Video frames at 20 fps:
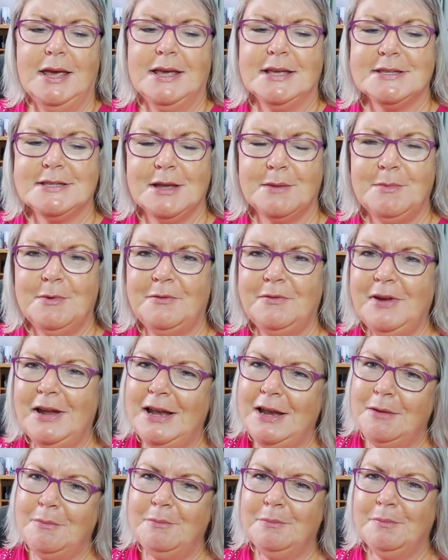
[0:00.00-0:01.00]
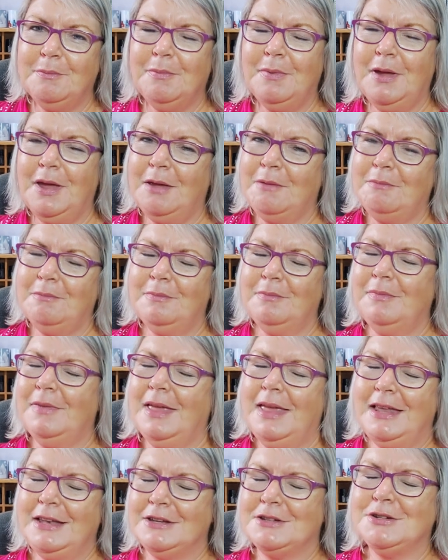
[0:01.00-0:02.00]
So I've been really
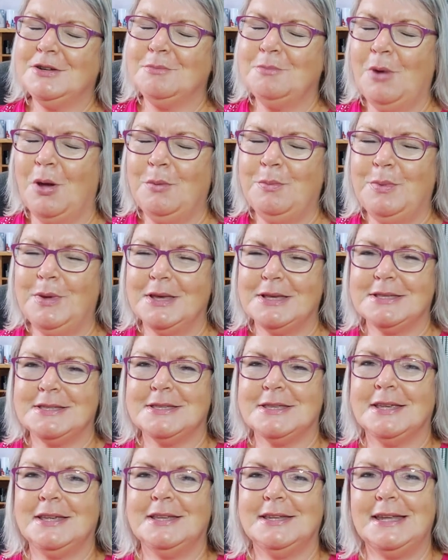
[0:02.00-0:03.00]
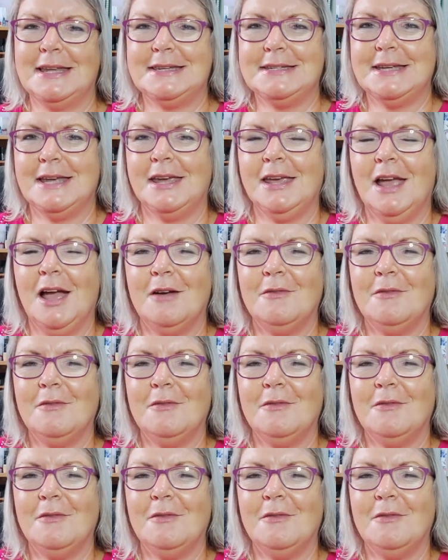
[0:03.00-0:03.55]
into Moebius knitting.